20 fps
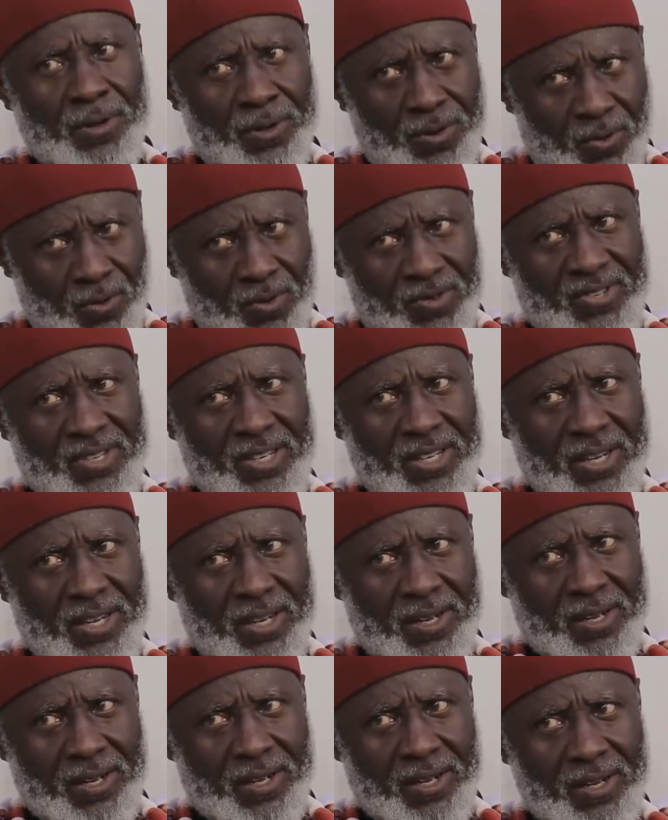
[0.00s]
you will see
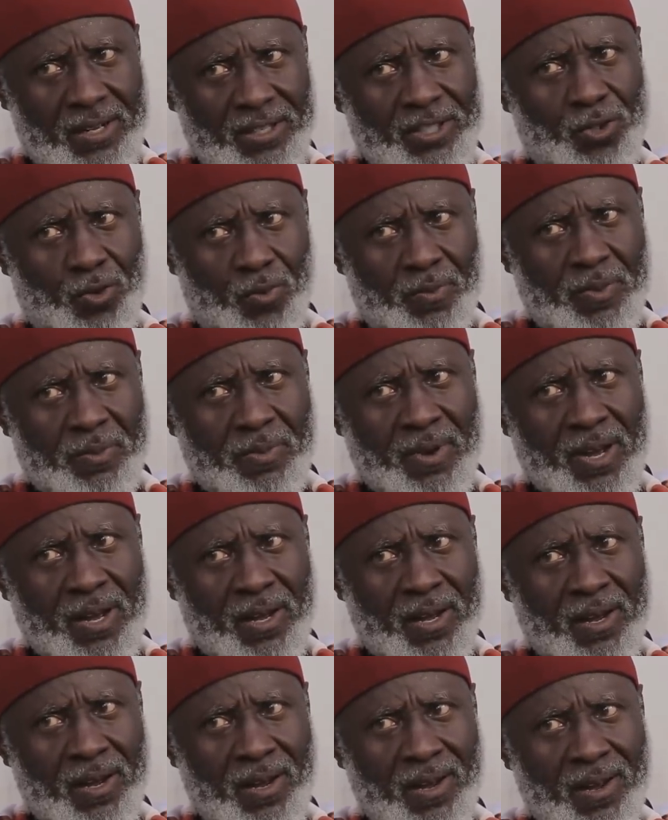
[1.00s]
her. She'll be back.